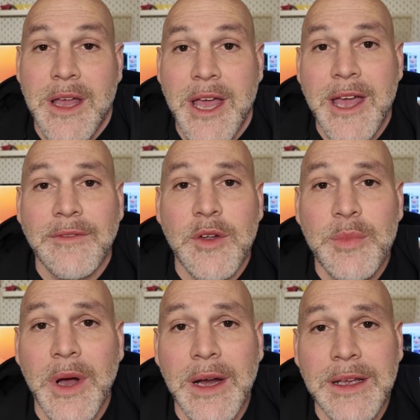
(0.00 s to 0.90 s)
Hey
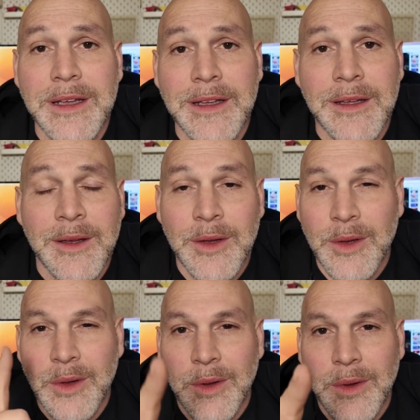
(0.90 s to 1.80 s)
everybody,
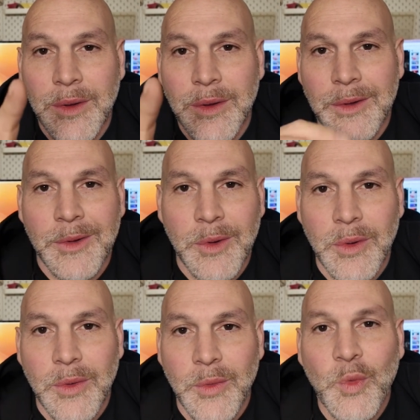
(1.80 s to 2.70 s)

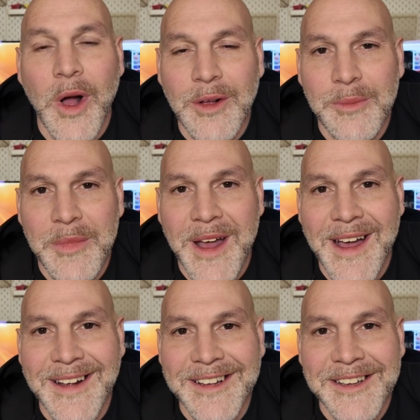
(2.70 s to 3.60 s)
welcome
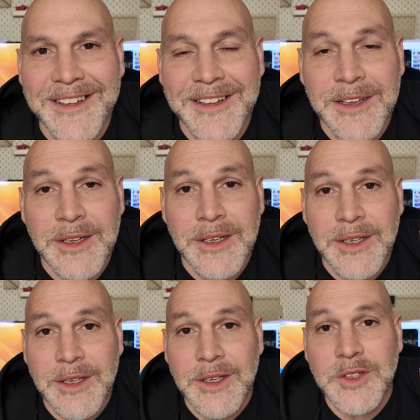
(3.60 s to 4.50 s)
back
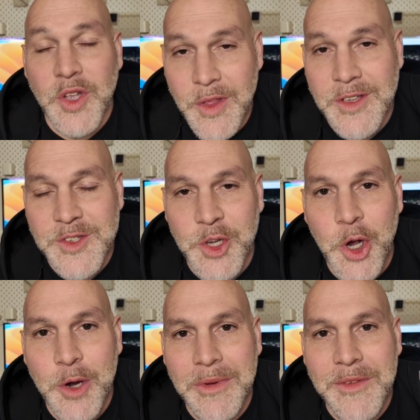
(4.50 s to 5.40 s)
to the
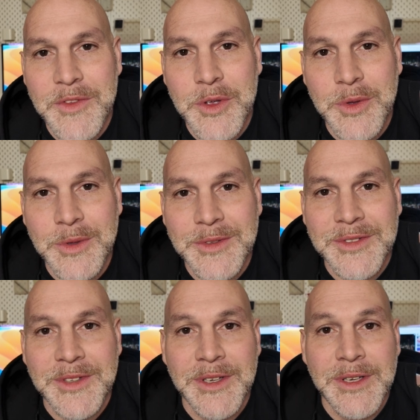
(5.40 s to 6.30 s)
Cigar
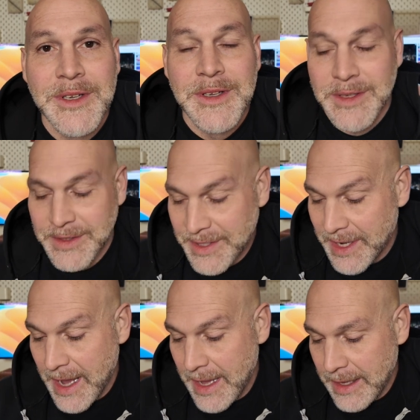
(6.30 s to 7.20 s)
Reviews.
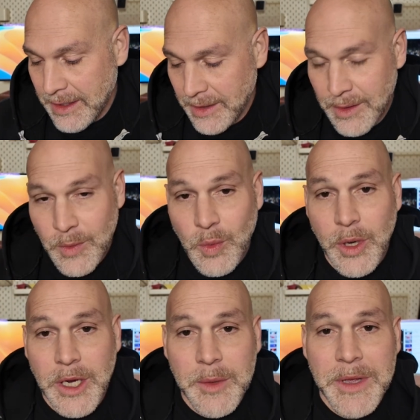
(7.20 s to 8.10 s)
Today we're
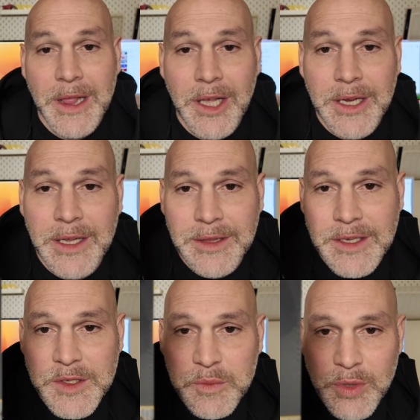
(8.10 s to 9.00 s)
going to be looking at
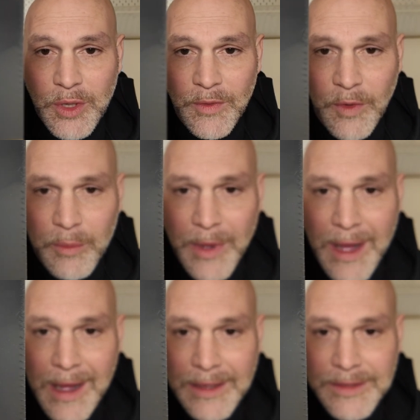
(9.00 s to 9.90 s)
this beautiful
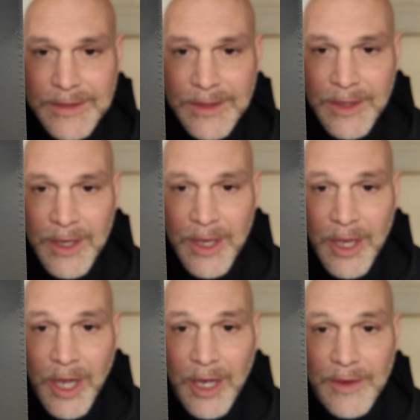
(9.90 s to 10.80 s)
box
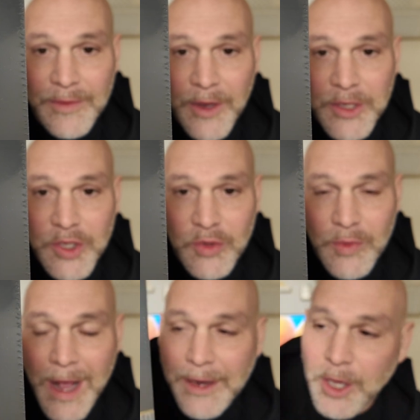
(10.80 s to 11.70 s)
of
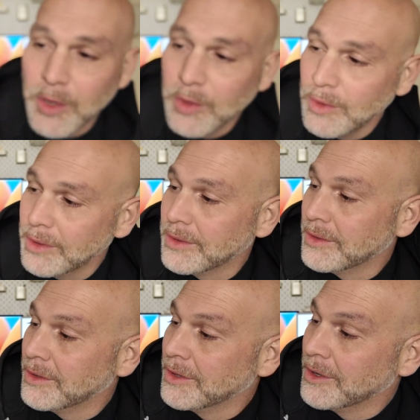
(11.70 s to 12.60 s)
Tornano
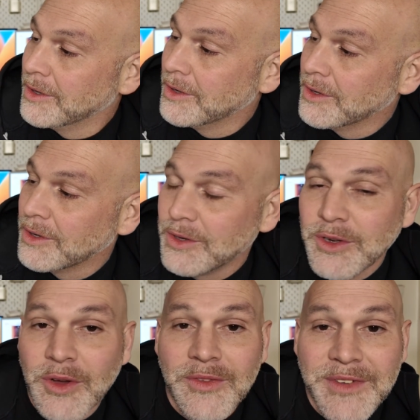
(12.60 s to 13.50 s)

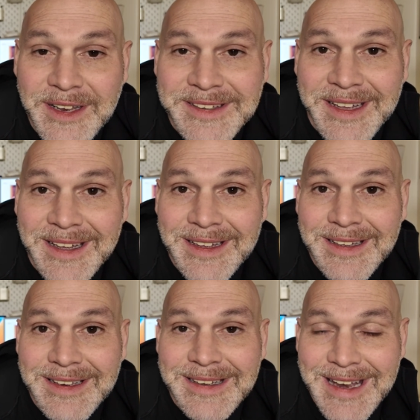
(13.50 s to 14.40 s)
Noventa
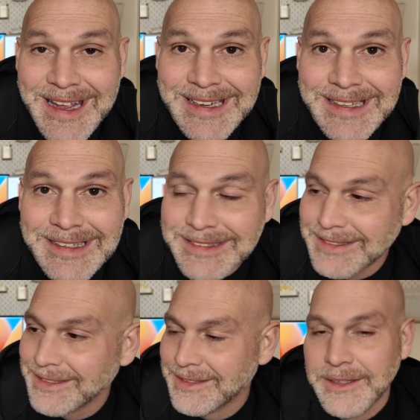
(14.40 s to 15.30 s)
90s.